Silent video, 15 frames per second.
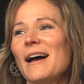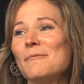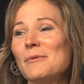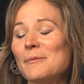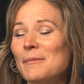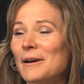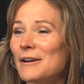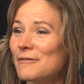I've
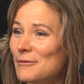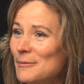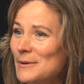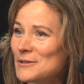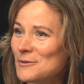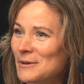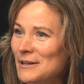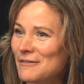been married for
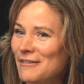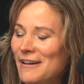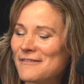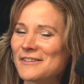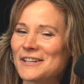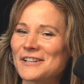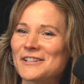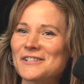about
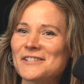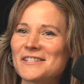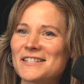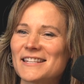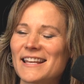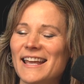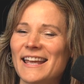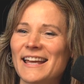25
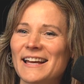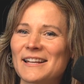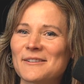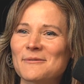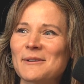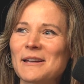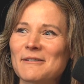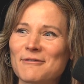years,
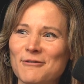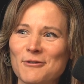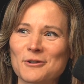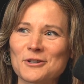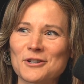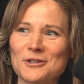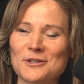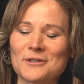and we have 4
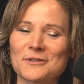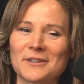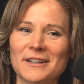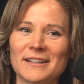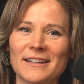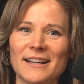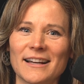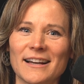
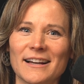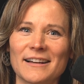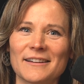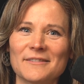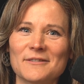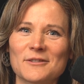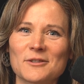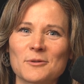children,
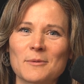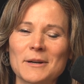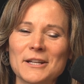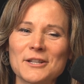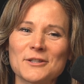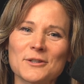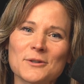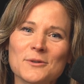
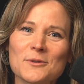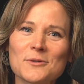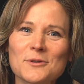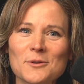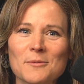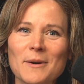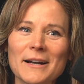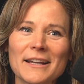22,
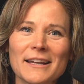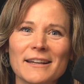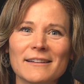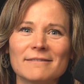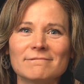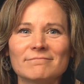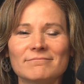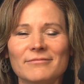
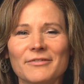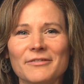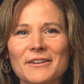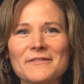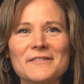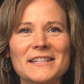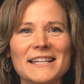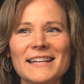20,
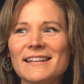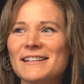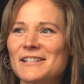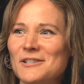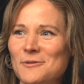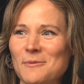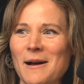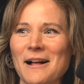15,
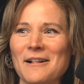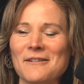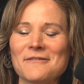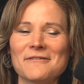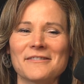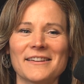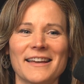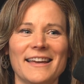and
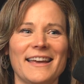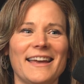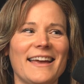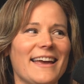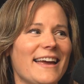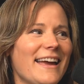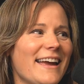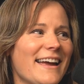12. Okay.
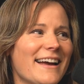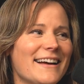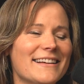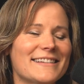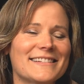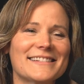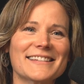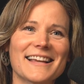
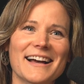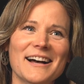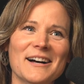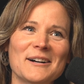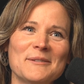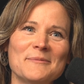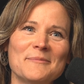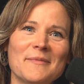And
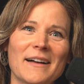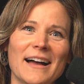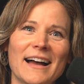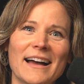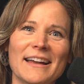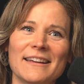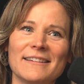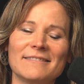
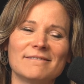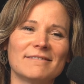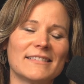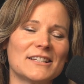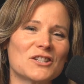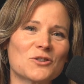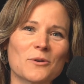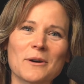I
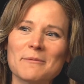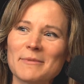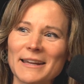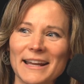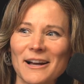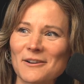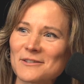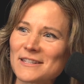enjoy
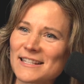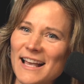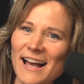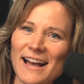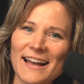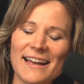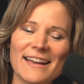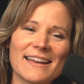being
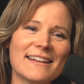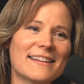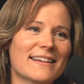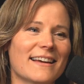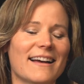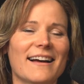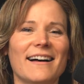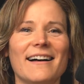outside.
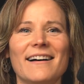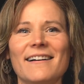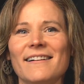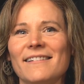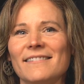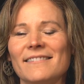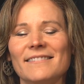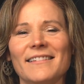
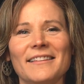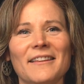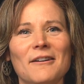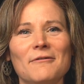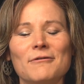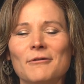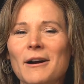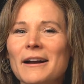I
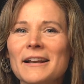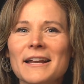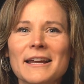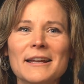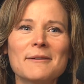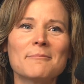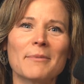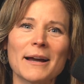love
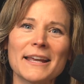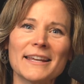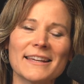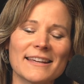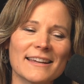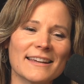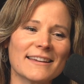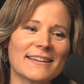running,
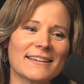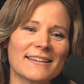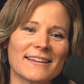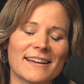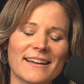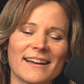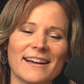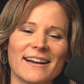biking.